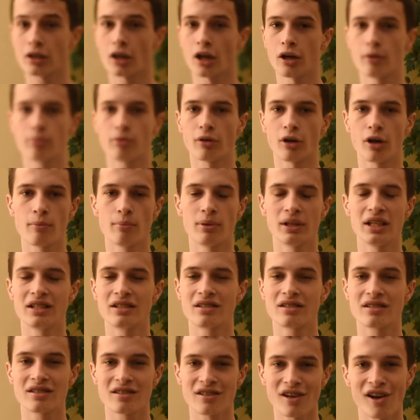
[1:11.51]
GoPro, but
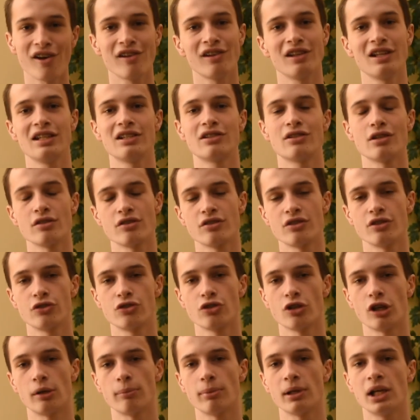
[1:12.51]
it certainly does the
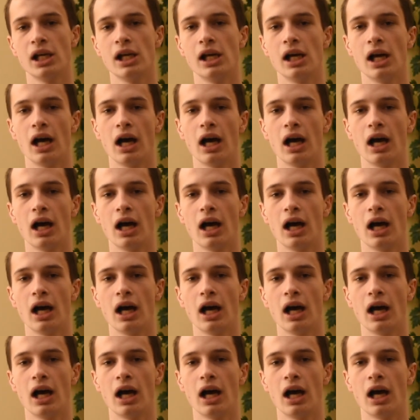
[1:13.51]
job.